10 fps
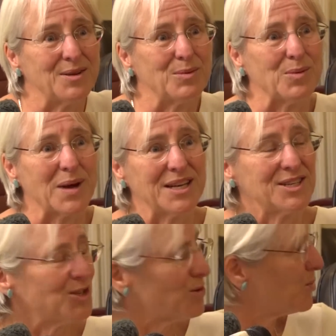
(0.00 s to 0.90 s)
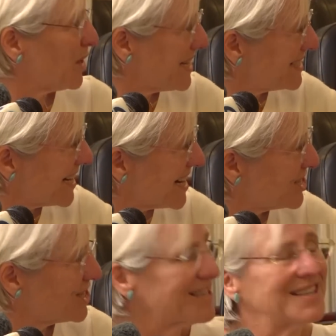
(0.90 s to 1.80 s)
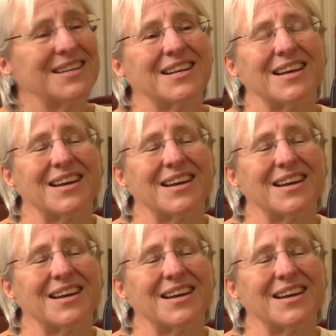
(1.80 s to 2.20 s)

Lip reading: we went to a police station,